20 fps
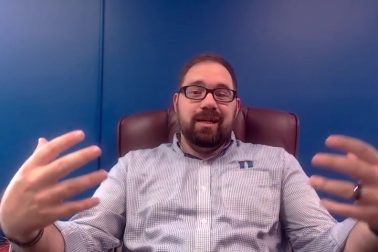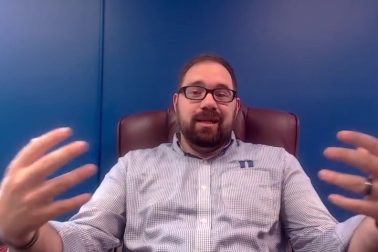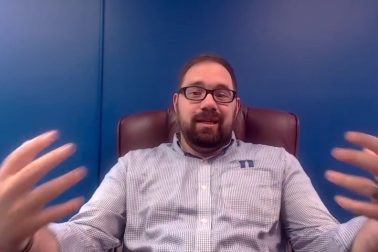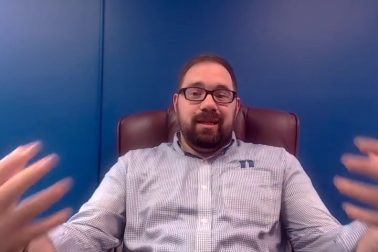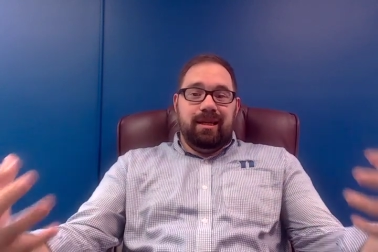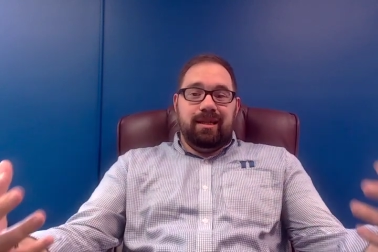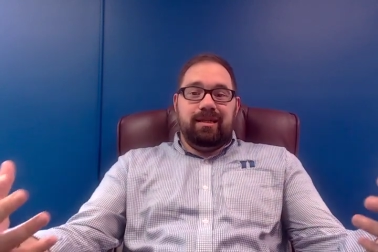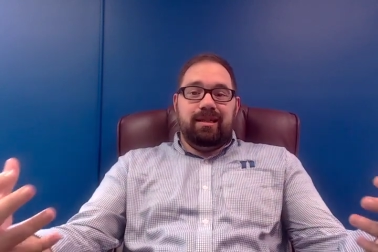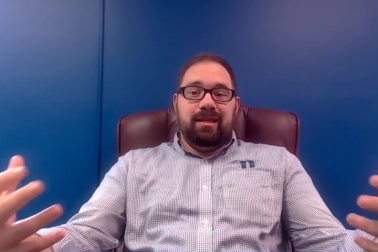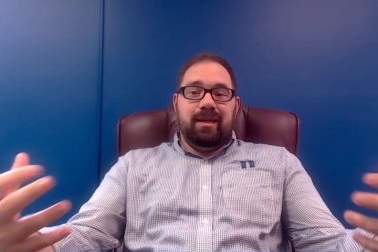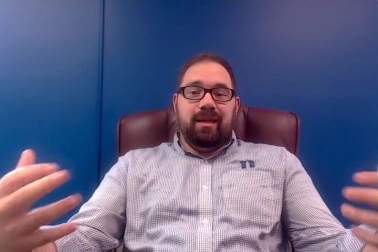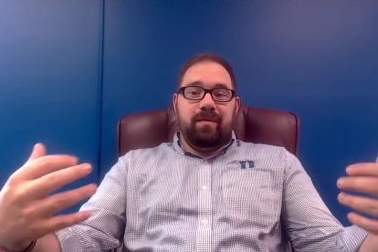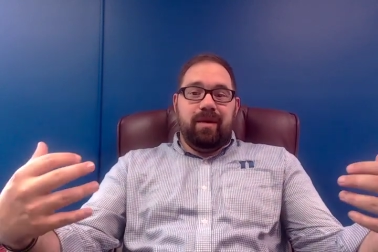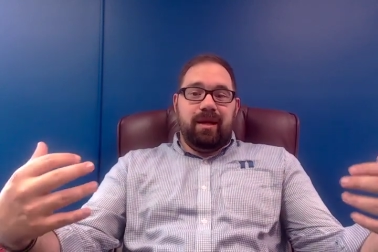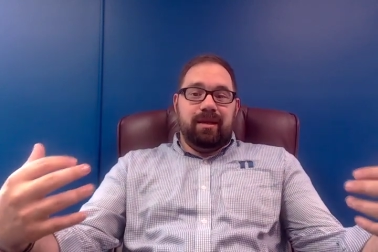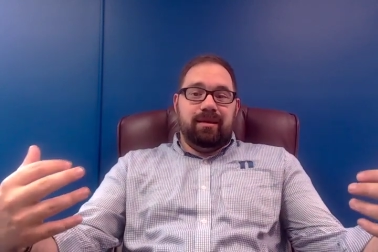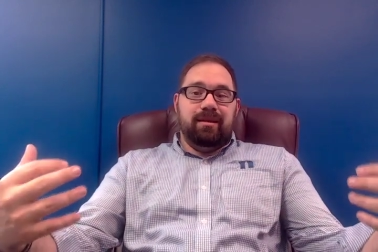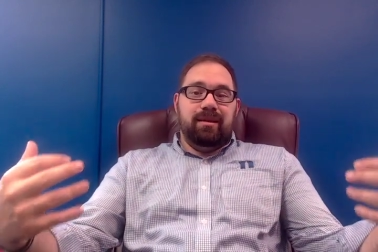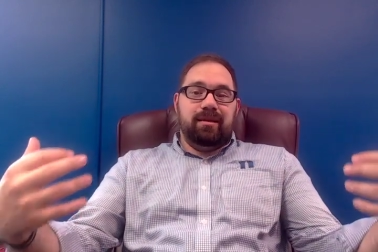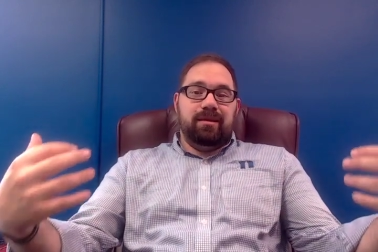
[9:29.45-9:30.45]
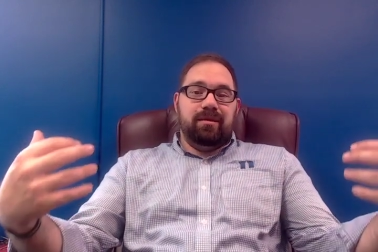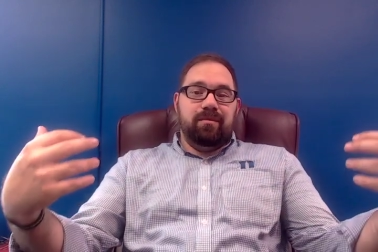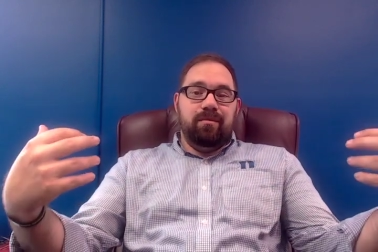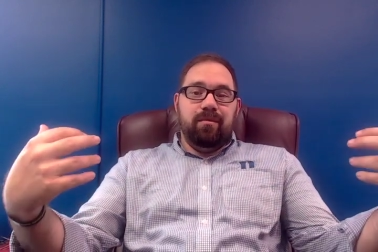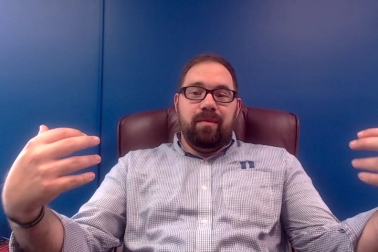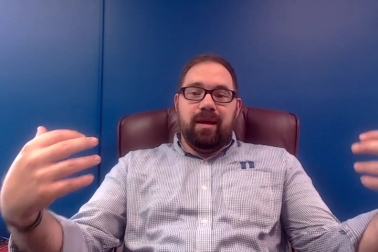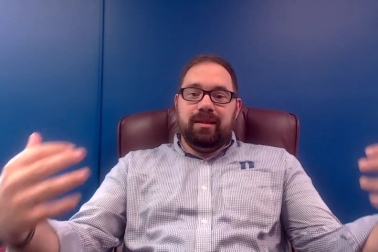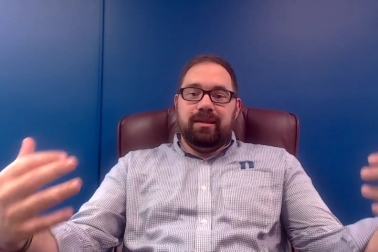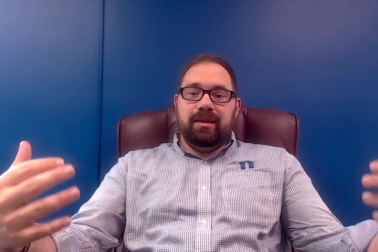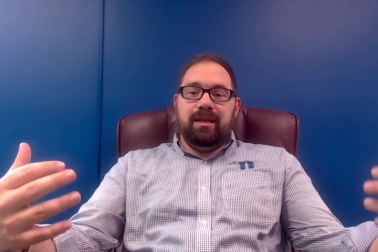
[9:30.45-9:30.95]
didn't see him as this
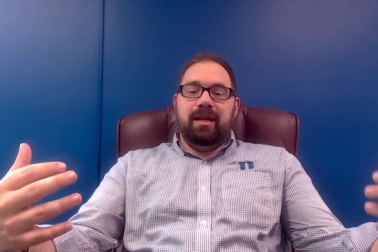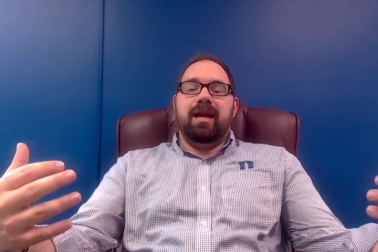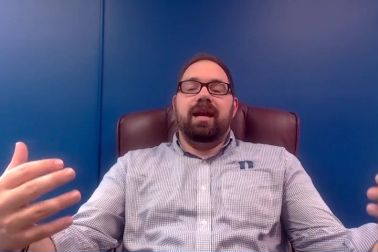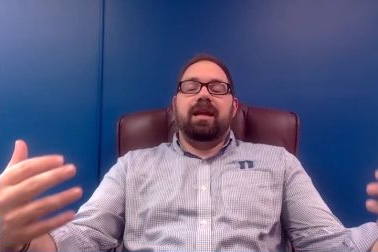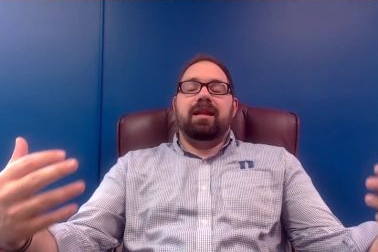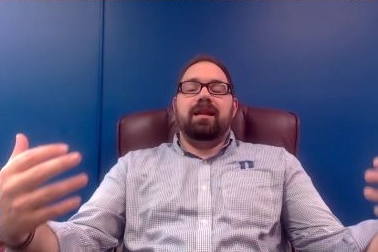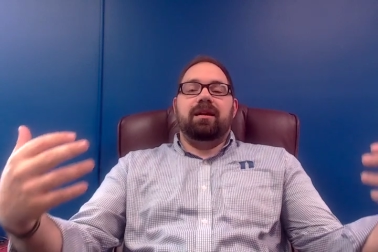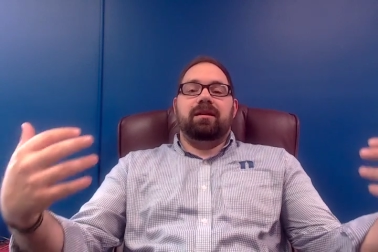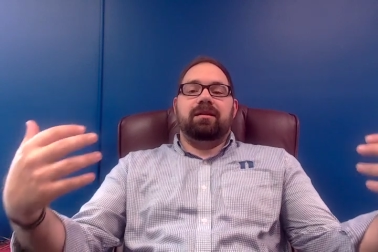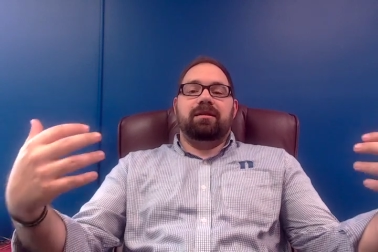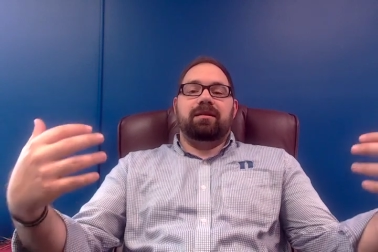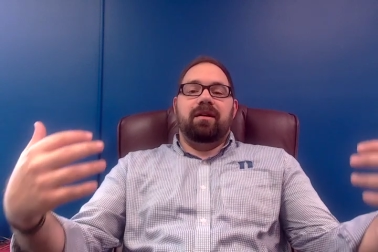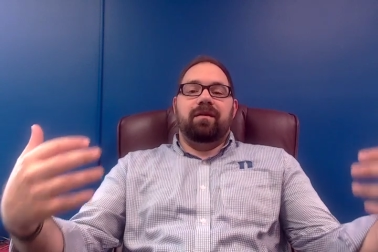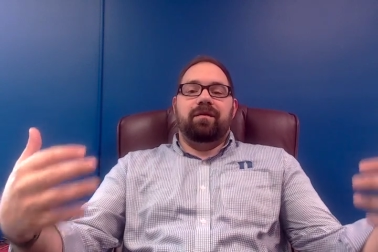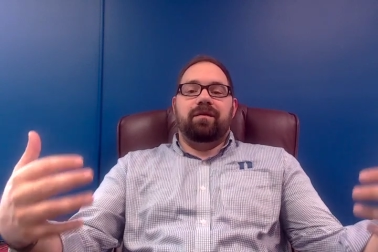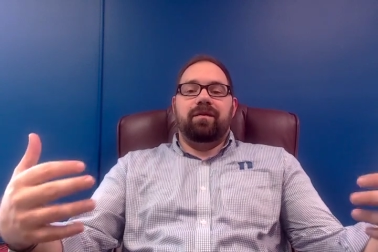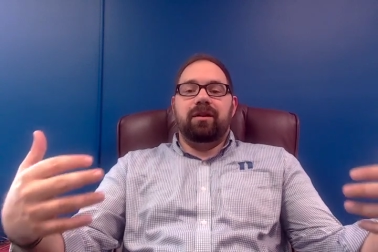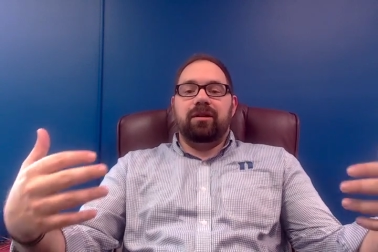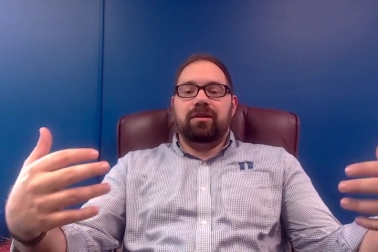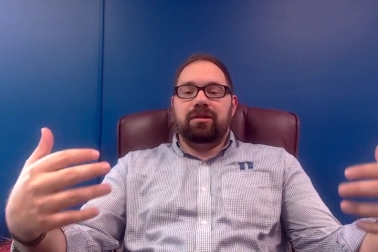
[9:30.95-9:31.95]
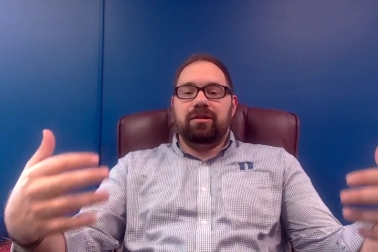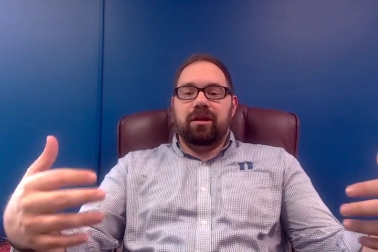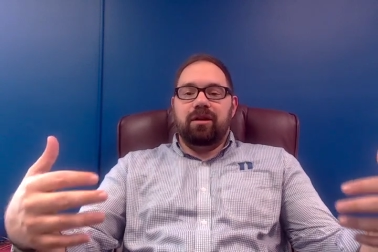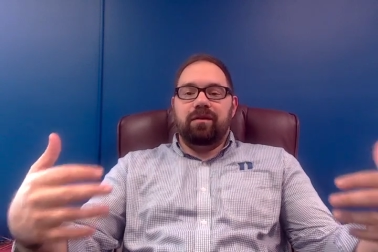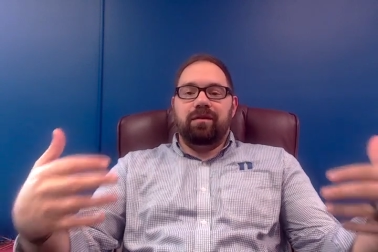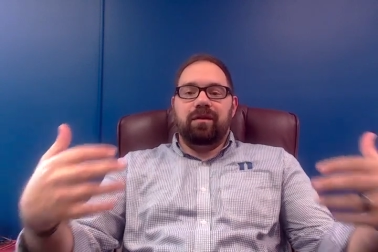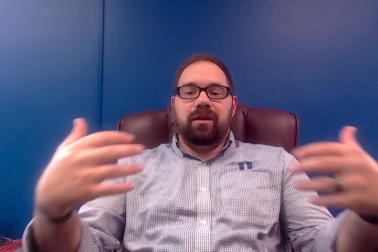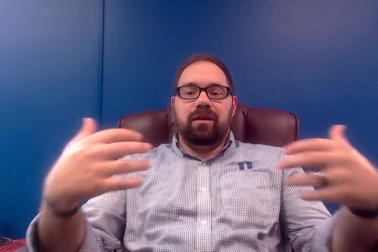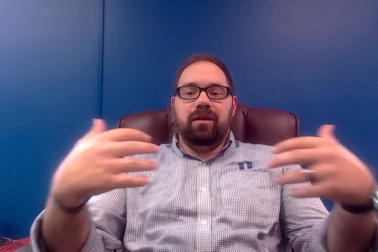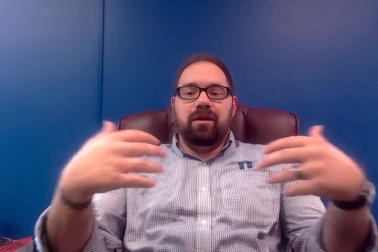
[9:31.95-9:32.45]
messianic suffering
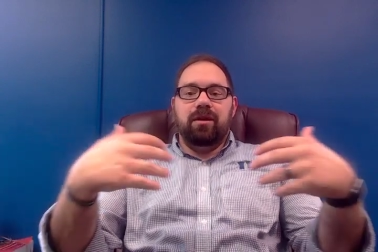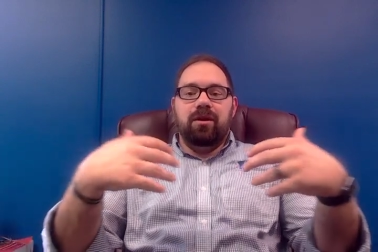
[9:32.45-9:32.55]
servant,